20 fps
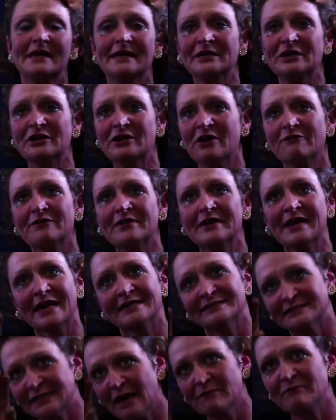You know, the
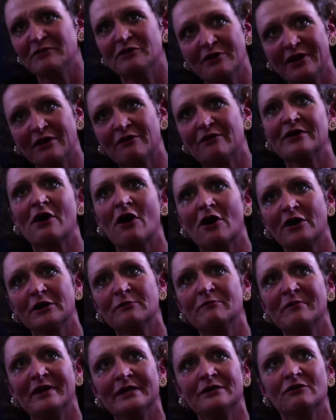next time you hear an
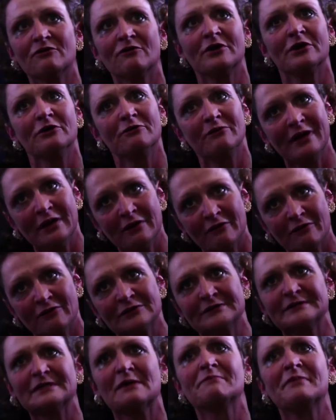argument or you
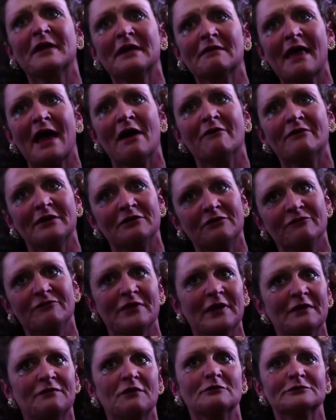hear something loud and you
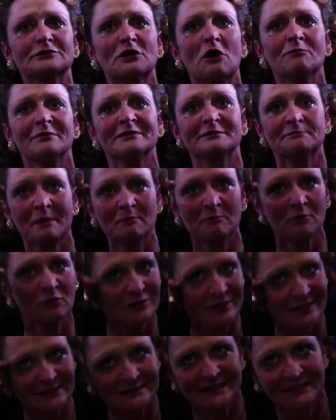think those homeless
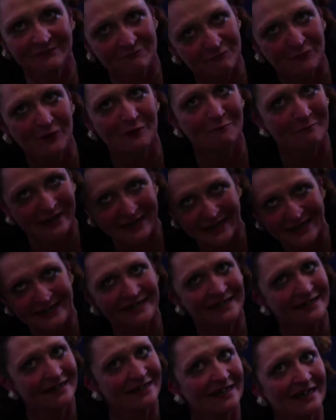people, listen for a
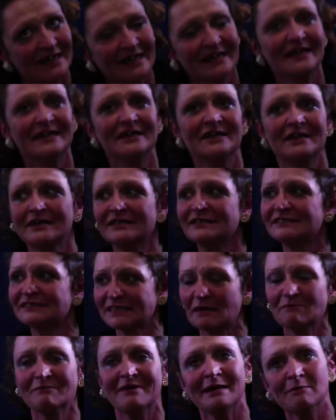minute.
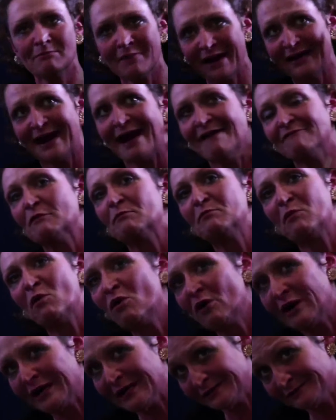Somebody might have a
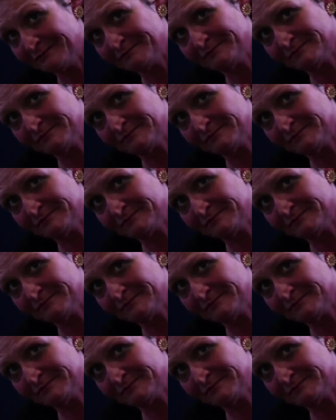point.